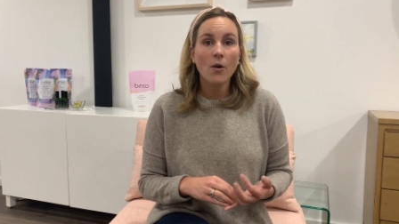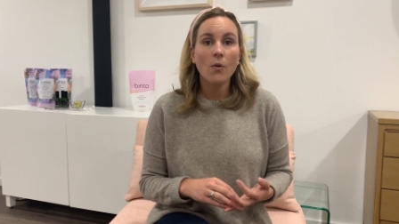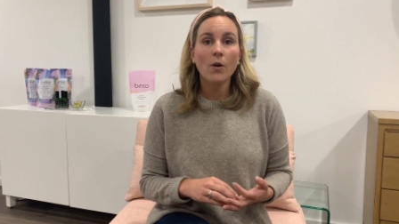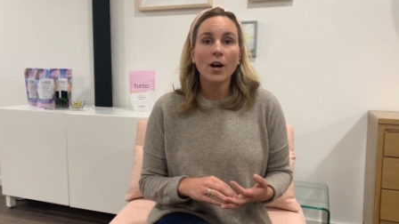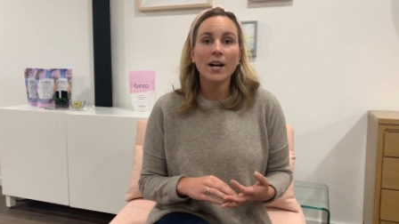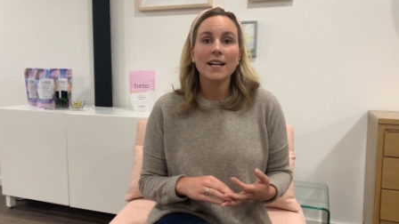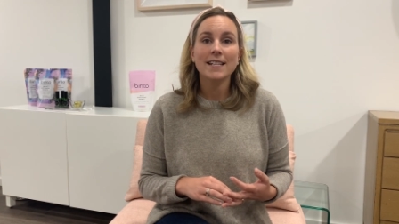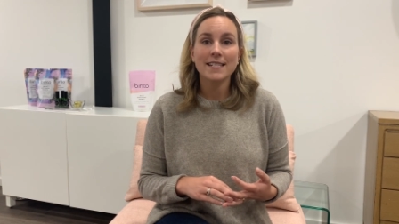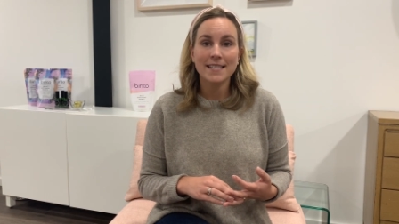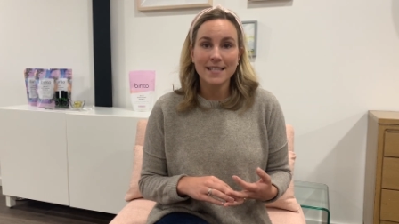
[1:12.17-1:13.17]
or